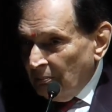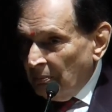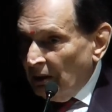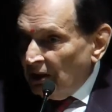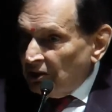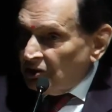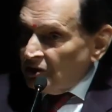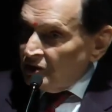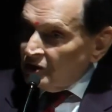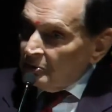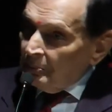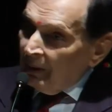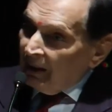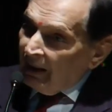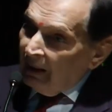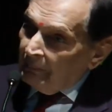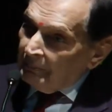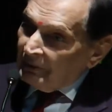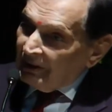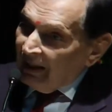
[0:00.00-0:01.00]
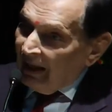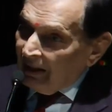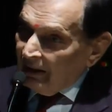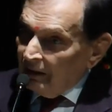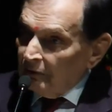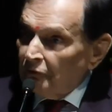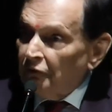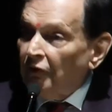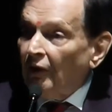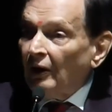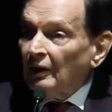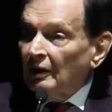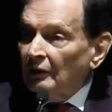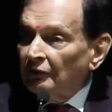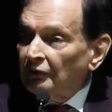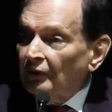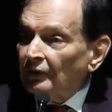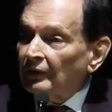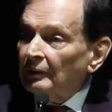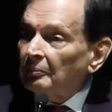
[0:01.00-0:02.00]
Patients become cannon
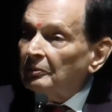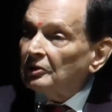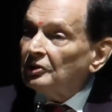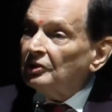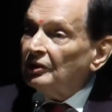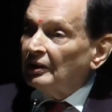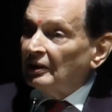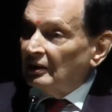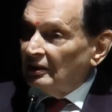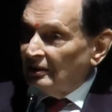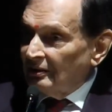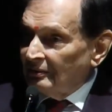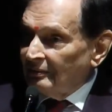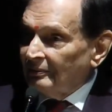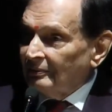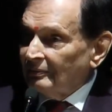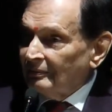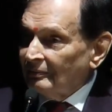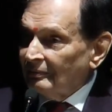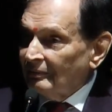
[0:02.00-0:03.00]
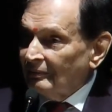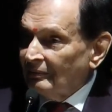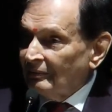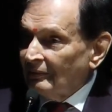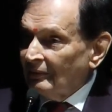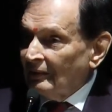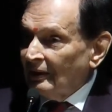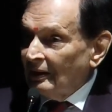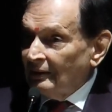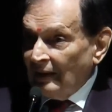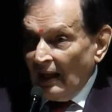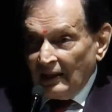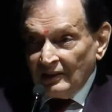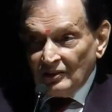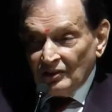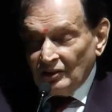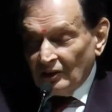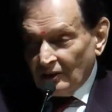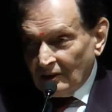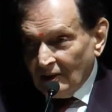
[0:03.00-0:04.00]
fodder for the machine.
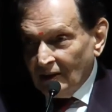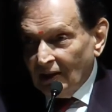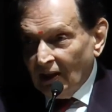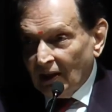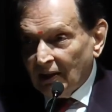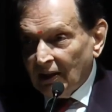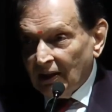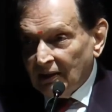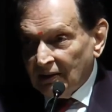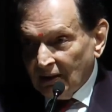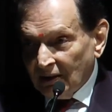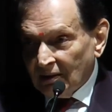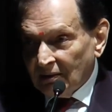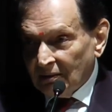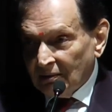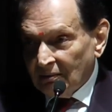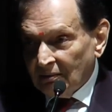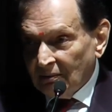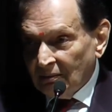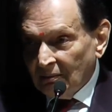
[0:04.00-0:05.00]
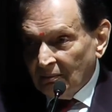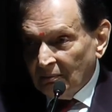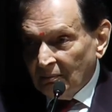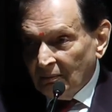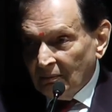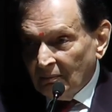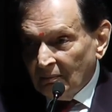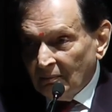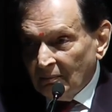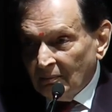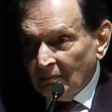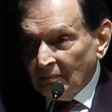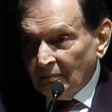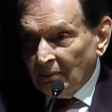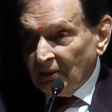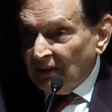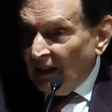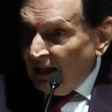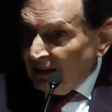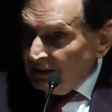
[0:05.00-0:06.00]
That's certainly unethical.
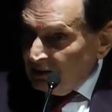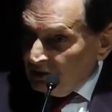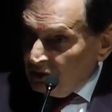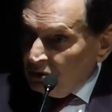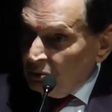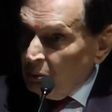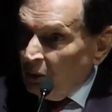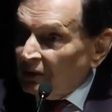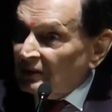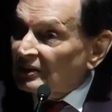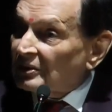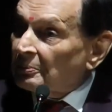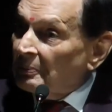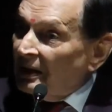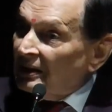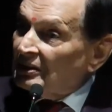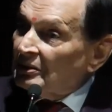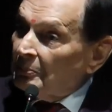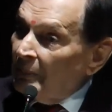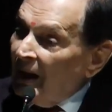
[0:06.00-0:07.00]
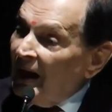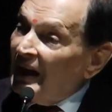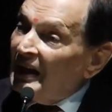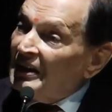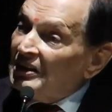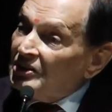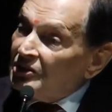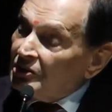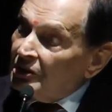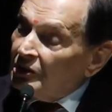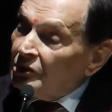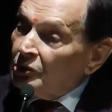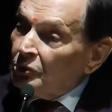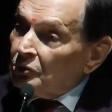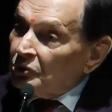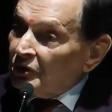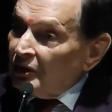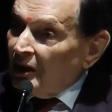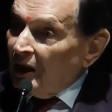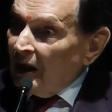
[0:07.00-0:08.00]
But that is what is meant by
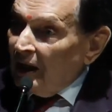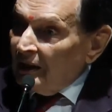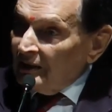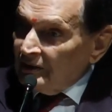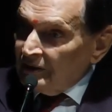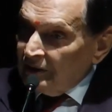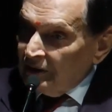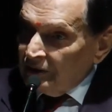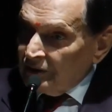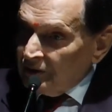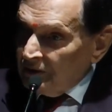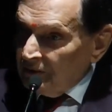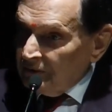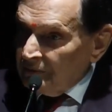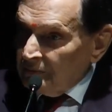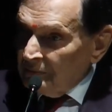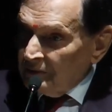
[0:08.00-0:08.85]
institutionalization.